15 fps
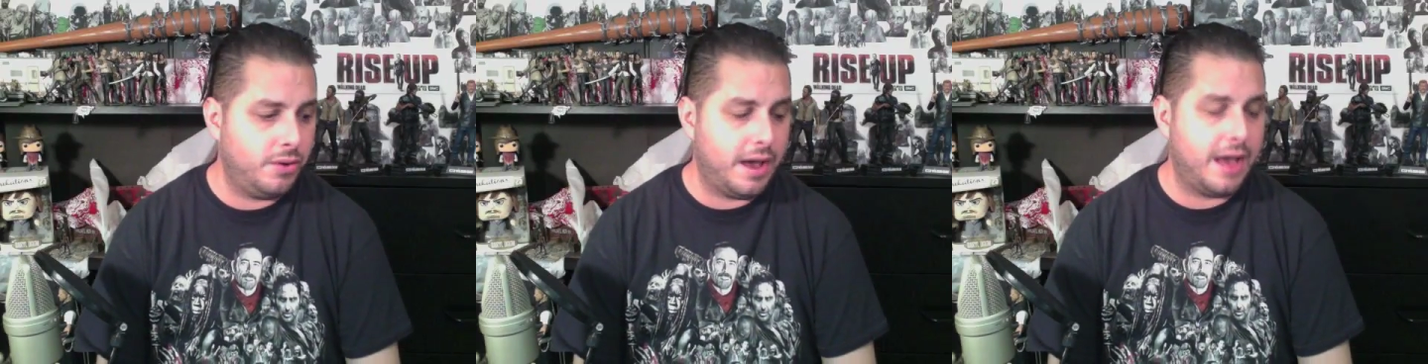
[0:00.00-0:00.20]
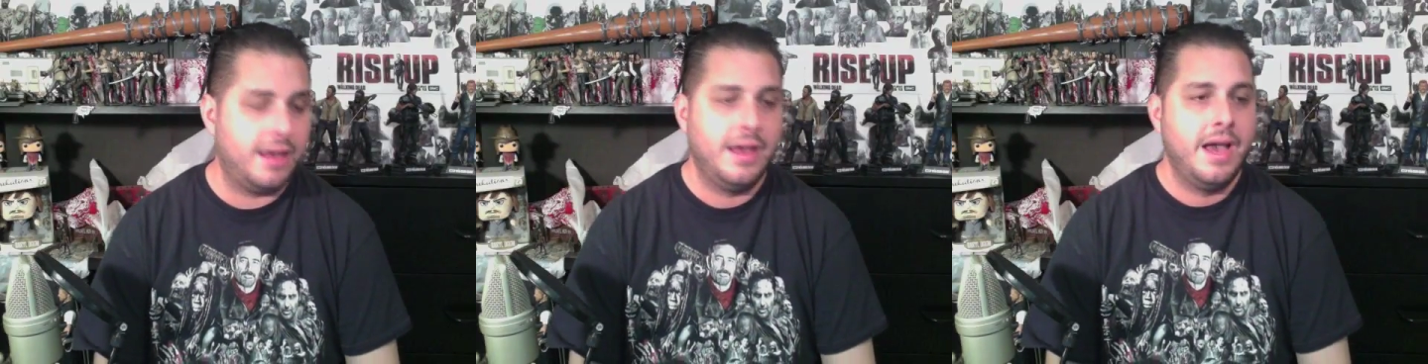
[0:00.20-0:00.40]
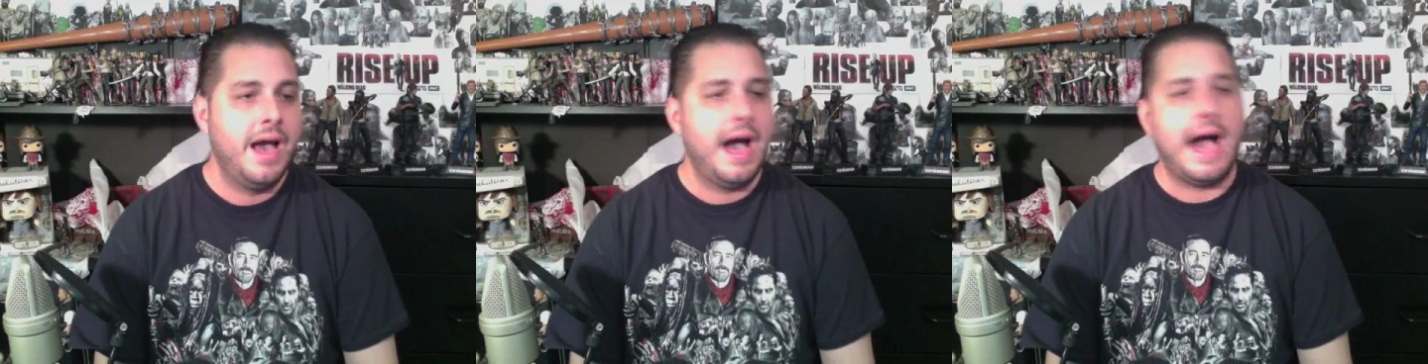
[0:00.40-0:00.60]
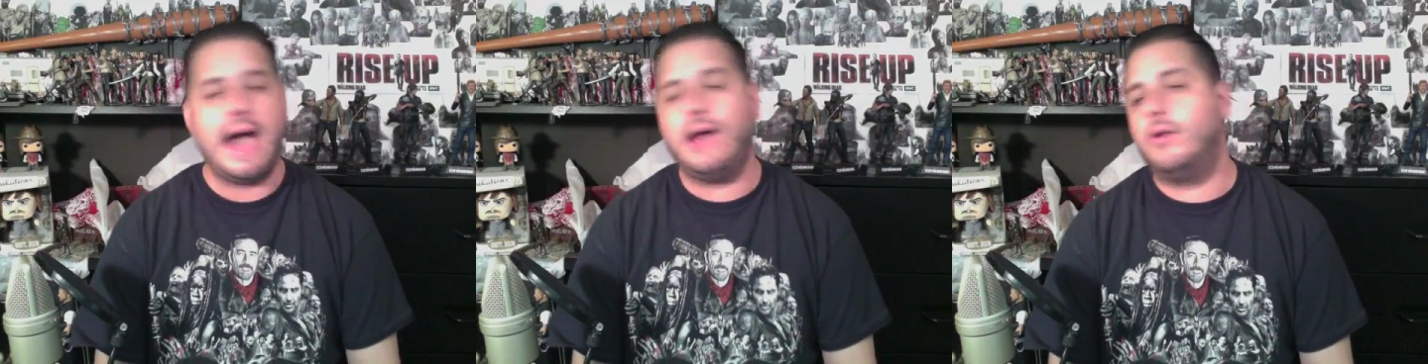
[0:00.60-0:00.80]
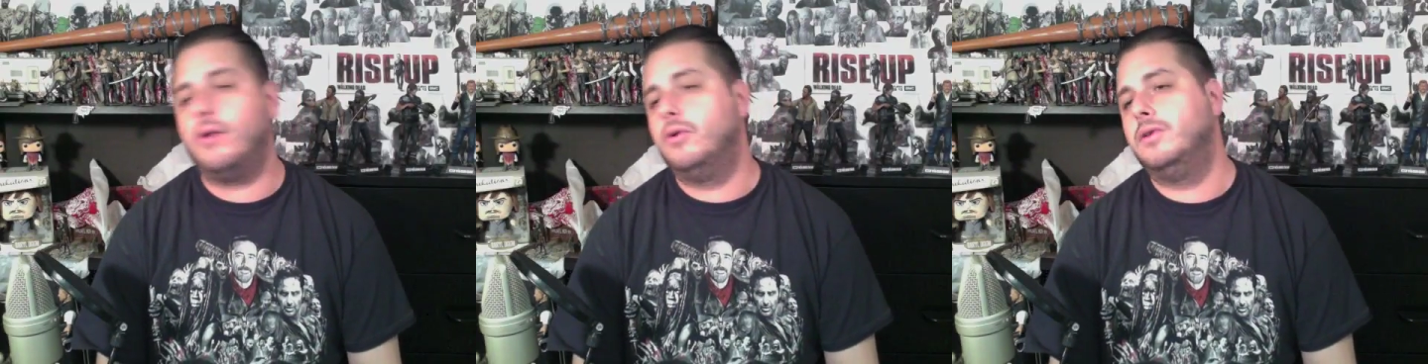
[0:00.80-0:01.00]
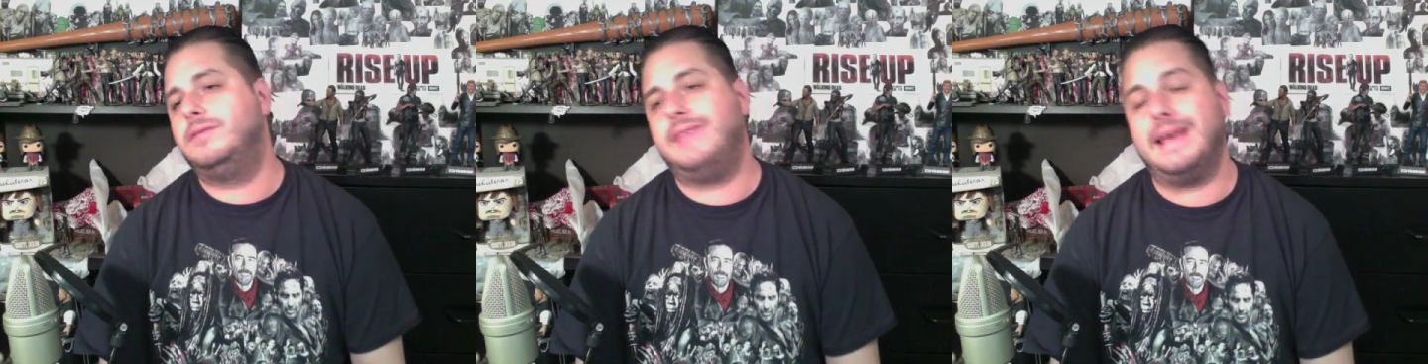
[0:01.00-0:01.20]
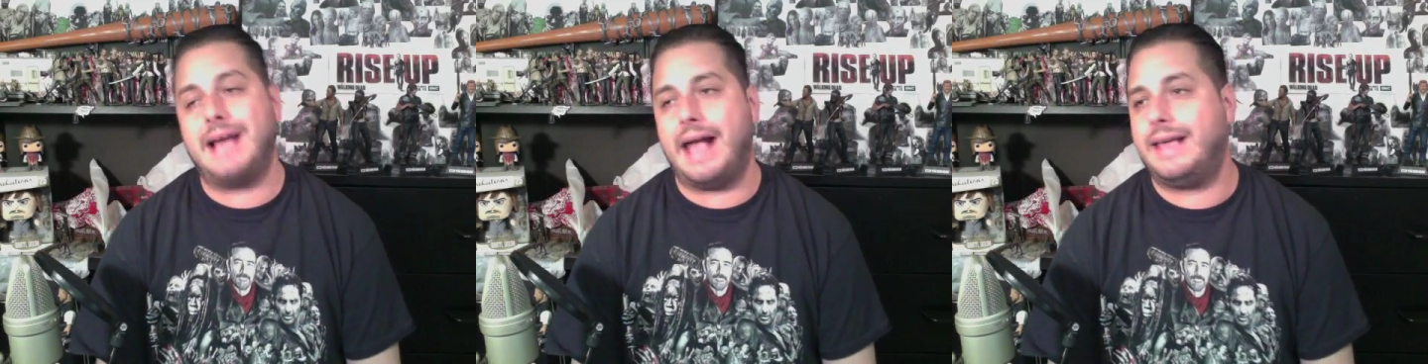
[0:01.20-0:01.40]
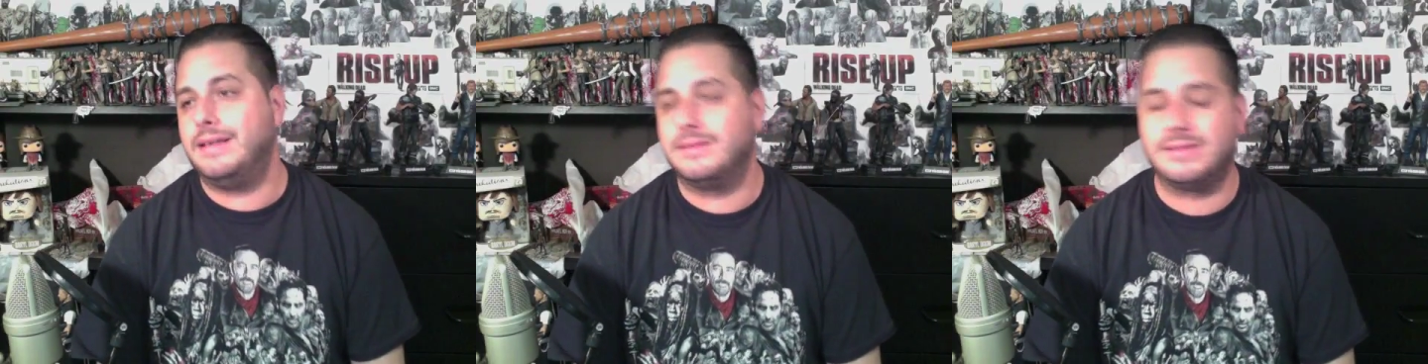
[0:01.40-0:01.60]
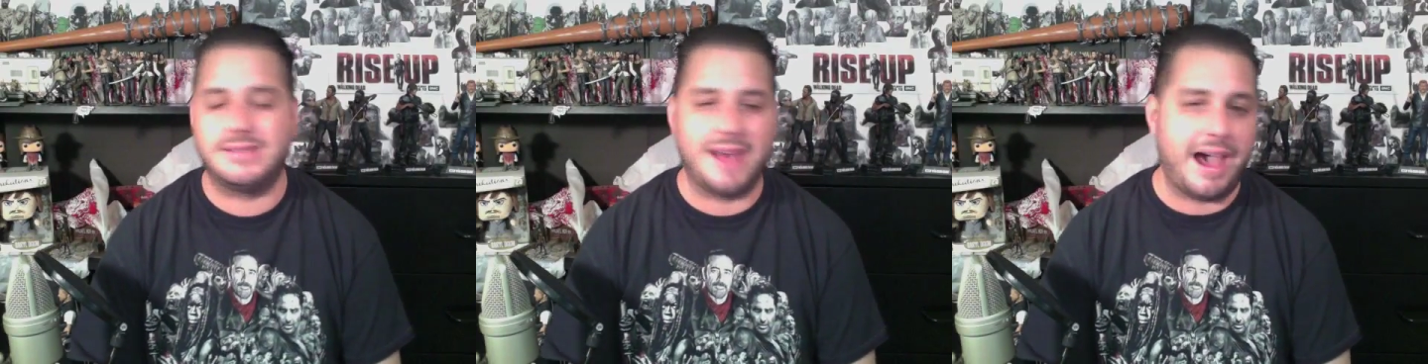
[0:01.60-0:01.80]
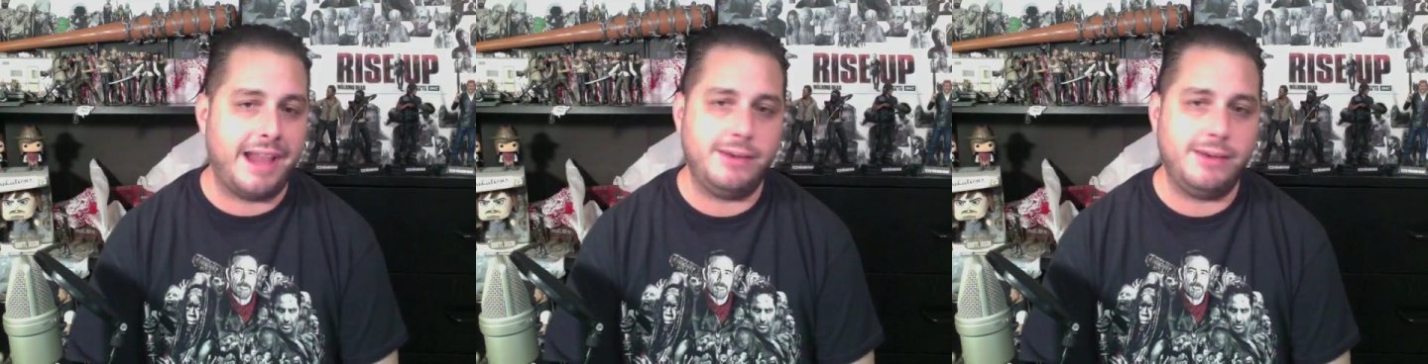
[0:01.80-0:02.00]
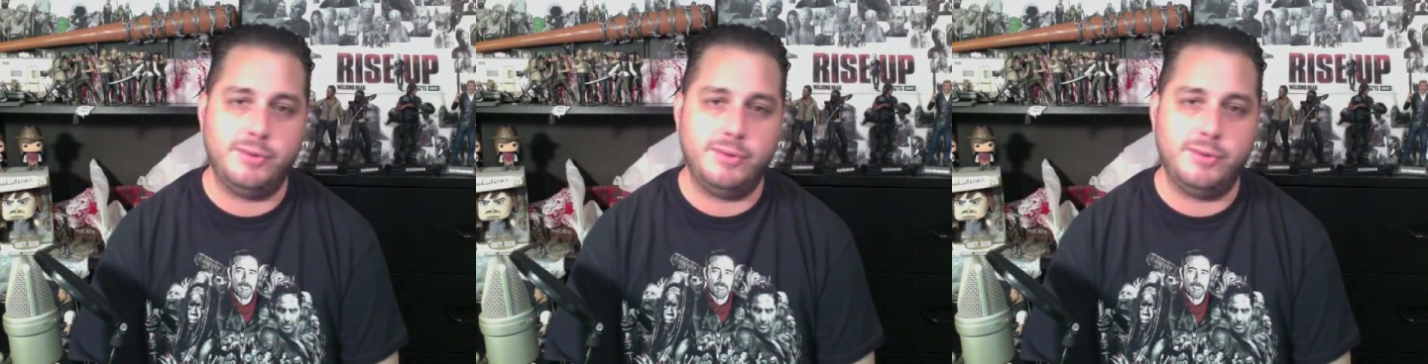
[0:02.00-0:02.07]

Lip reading: I don't think I can side